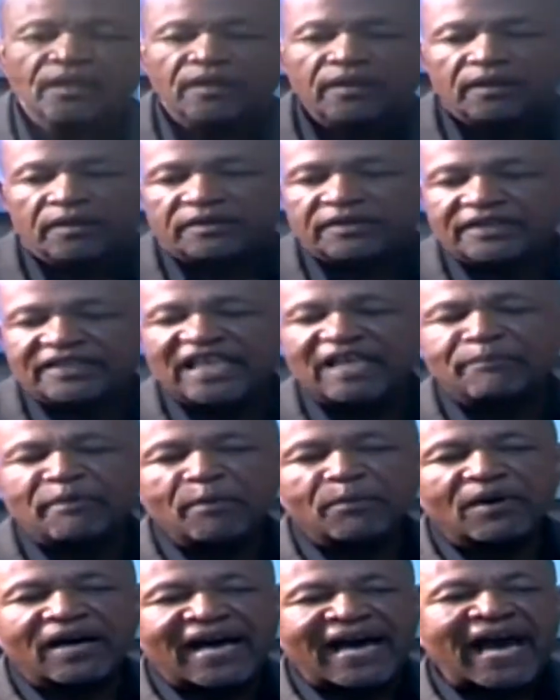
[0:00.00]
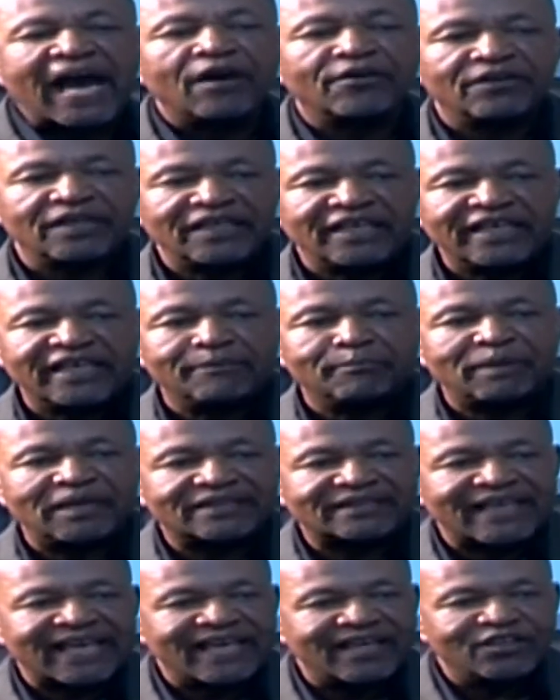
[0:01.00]
to keep people out or in, but
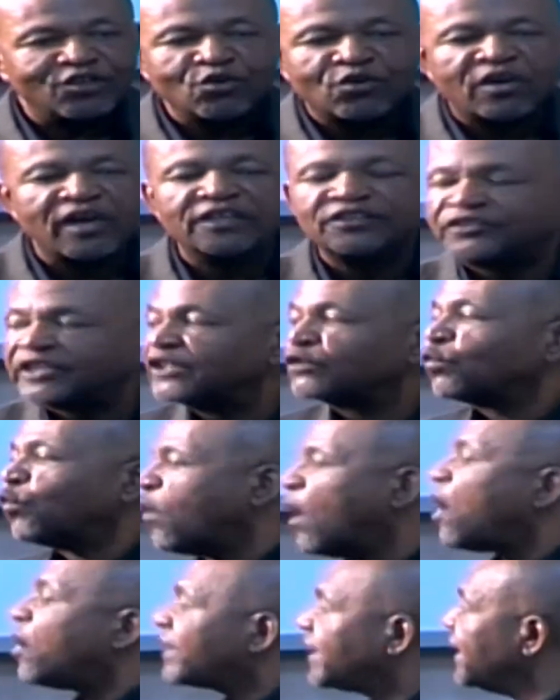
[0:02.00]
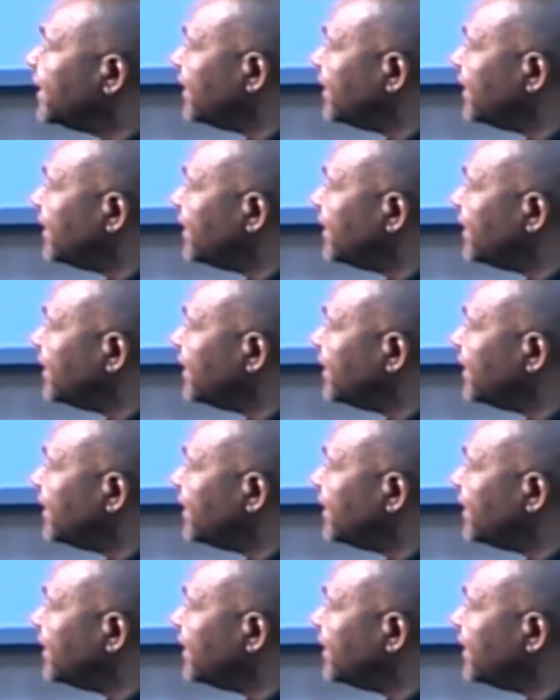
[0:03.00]
you couldn't just walk into